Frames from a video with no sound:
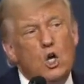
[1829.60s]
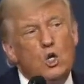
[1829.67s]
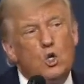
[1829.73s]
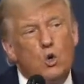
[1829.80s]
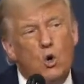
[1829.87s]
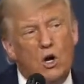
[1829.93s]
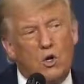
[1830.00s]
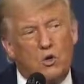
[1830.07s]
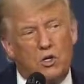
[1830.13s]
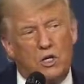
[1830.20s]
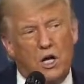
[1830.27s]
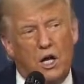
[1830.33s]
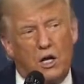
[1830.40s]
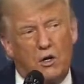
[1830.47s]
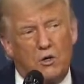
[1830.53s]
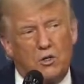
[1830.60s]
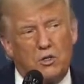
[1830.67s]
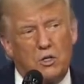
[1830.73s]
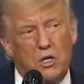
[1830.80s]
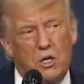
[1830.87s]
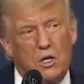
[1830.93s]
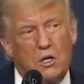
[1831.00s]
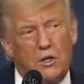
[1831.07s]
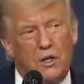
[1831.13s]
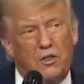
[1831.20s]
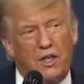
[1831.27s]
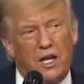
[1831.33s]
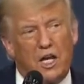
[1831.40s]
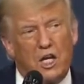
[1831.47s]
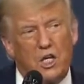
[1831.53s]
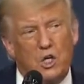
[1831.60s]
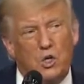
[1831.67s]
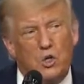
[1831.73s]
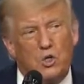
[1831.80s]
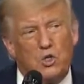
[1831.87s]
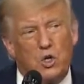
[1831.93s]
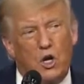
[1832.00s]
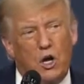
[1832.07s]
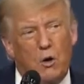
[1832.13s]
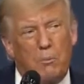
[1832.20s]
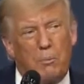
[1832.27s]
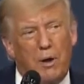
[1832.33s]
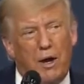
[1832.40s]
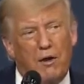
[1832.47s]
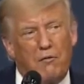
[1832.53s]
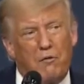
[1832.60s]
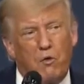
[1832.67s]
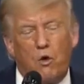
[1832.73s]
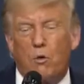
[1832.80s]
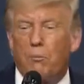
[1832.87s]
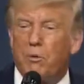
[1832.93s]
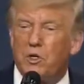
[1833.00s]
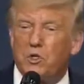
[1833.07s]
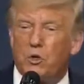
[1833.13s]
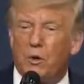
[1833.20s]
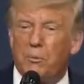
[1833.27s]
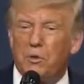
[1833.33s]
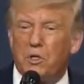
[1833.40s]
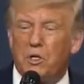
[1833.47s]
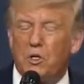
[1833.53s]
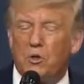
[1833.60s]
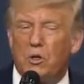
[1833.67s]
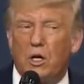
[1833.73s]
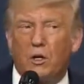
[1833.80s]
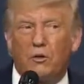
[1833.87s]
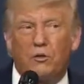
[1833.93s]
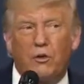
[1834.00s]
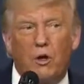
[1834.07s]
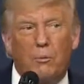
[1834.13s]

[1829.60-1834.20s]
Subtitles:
$200 that they can use to help pay for prescription drugs.